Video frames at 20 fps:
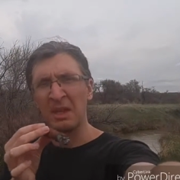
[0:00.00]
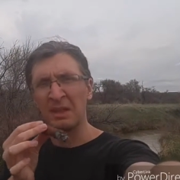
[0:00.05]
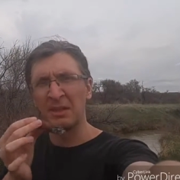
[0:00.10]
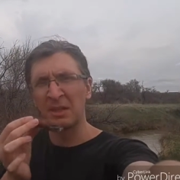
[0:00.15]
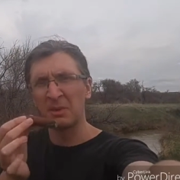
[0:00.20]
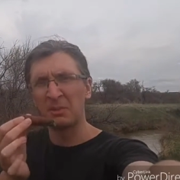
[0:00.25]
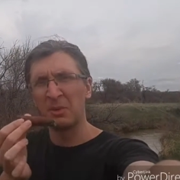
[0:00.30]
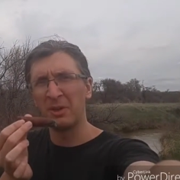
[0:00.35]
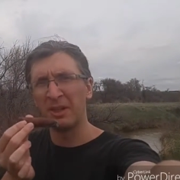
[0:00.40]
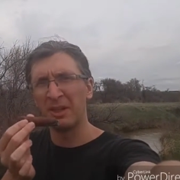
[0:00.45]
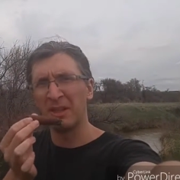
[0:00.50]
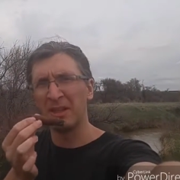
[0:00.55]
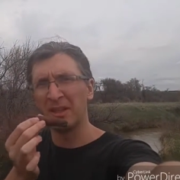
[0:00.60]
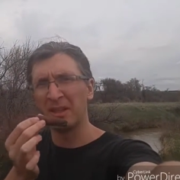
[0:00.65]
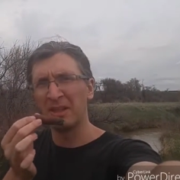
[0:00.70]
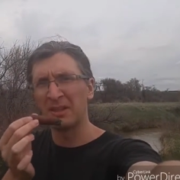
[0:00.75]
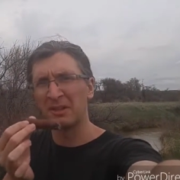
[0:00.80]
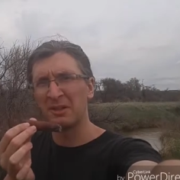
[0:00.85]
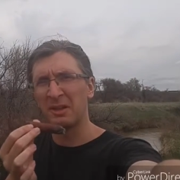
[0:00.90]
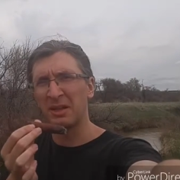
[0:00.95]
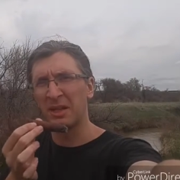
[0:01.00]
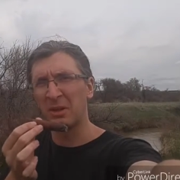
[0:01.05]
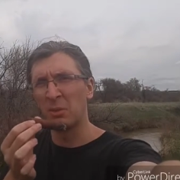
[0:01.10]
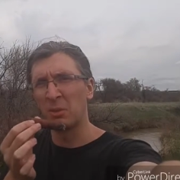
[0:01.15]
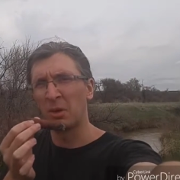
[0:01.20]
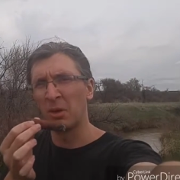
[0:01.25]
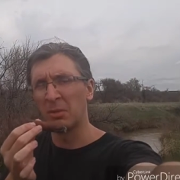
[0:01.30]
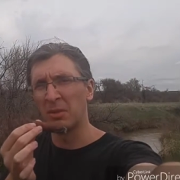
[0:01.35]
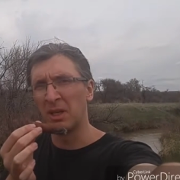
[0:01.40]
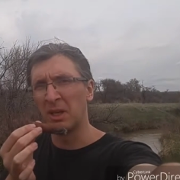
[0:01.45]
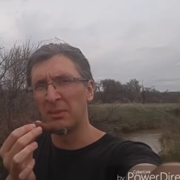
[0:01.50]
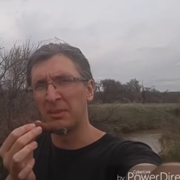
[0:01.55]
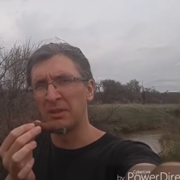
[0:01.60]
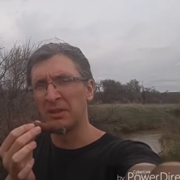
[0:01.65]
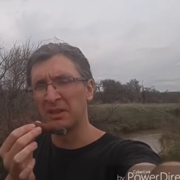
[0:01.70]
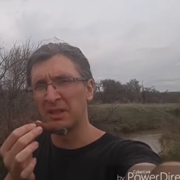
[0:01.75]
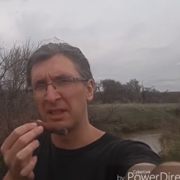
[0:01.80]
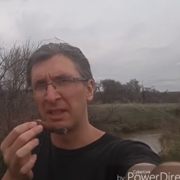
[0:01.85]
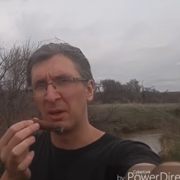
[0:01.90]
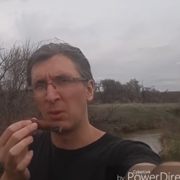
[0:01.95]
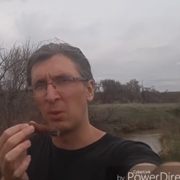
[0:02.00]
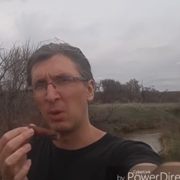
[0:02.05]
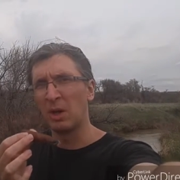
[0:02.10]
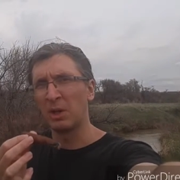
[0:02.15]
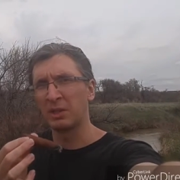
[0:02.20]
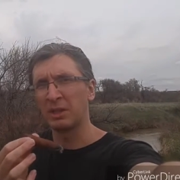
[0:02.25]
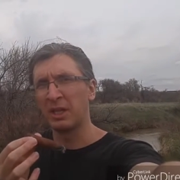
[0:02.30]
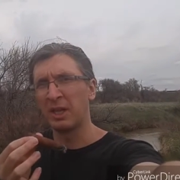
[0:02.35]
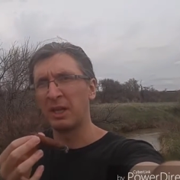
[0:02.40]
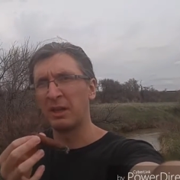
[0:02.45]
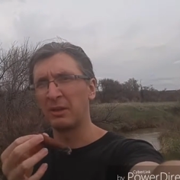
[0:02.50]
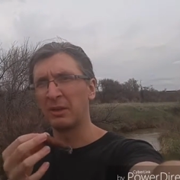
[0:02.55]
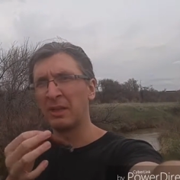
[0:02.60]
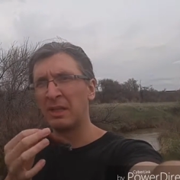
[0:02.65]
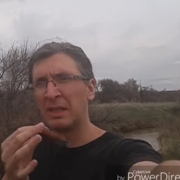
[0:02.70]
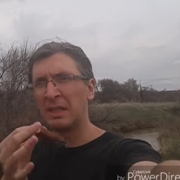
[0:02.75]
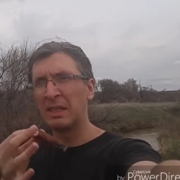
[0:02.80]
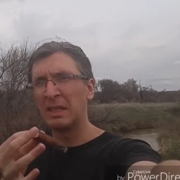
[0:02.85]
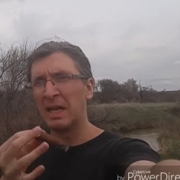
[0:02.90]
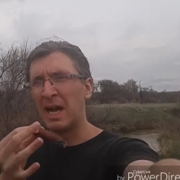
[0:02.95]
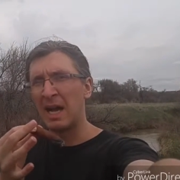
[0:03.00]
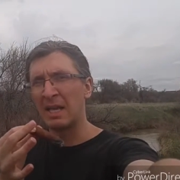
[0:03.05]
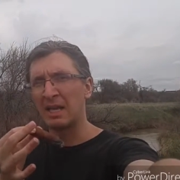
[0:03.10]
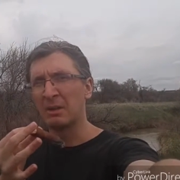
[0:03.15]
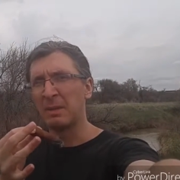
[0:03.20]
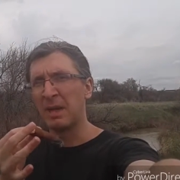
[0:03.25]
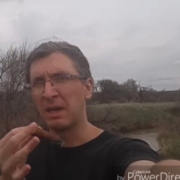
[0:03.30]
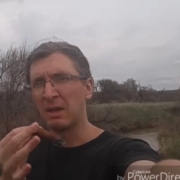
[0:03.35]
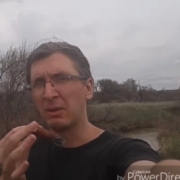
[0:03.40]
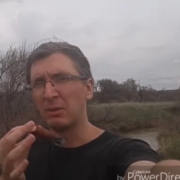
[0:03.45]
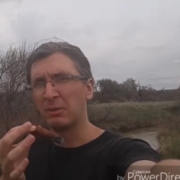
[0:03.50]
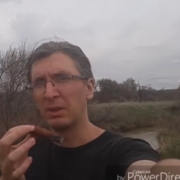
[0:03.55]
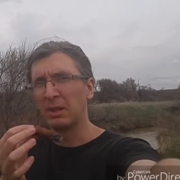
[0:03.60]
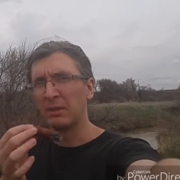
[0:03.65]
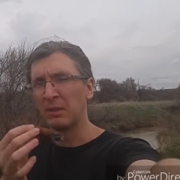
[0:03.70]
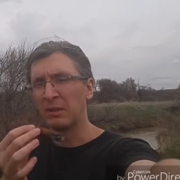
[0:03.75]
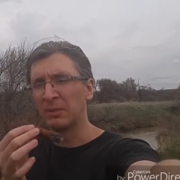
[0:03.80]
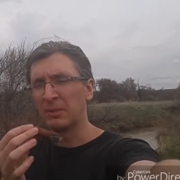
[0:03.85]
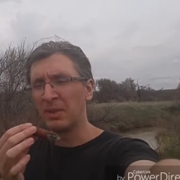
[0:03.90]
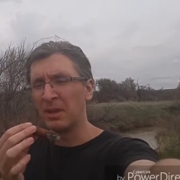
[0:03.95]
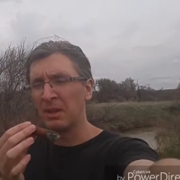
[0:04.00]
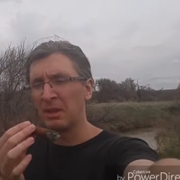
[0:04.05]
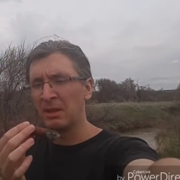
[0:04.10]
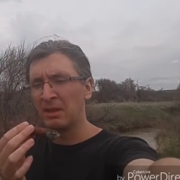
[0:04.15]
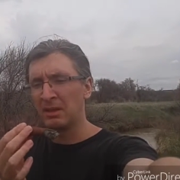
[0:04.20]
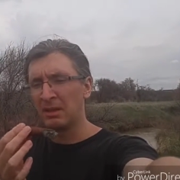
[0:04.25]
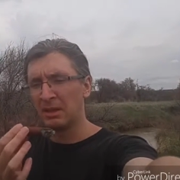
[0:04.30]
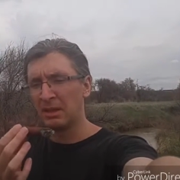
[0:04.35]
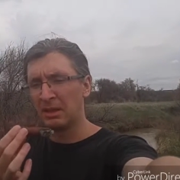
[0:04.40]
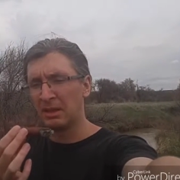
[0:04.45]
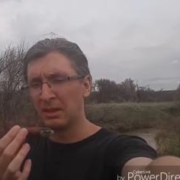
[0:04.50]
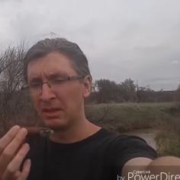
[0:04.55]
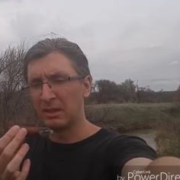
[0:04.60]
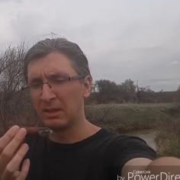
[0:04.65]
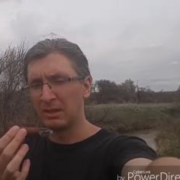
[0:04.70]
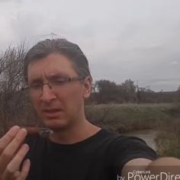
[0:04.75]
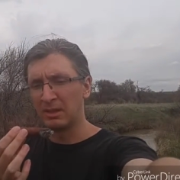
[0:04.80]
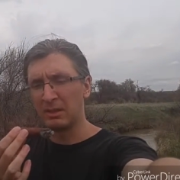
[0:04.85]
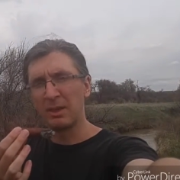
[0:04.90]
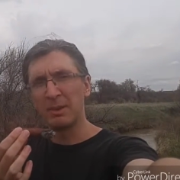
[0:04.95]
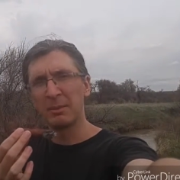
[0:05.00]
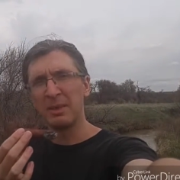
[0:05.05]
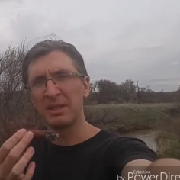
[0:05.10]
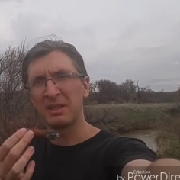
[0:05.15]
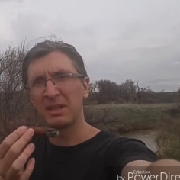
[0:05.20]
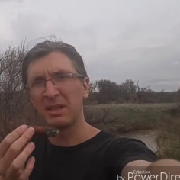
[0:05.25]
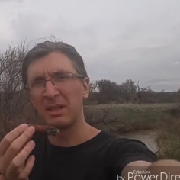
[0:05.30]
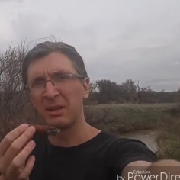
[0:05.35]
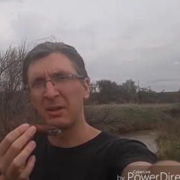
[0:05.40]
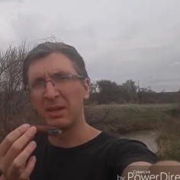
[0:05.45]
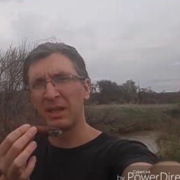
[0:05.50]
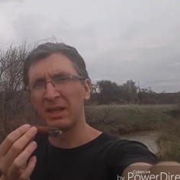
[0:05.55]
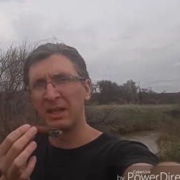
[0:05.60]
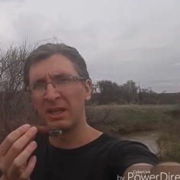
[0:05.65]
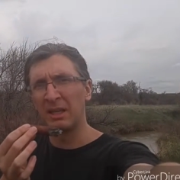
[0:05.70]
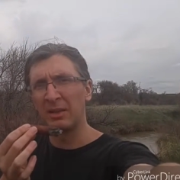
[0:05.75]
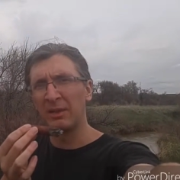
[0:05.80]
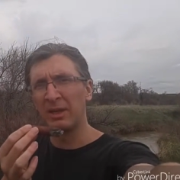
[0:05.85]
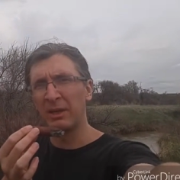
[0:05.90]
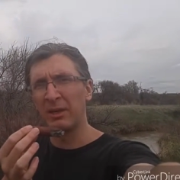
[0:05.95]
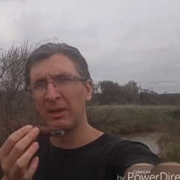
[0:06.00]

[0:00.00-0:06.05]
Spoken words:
At this point, things start getting warmed up, and you just get that washed out, hot tobacco flavor. So I'm basically going to go ahead and end the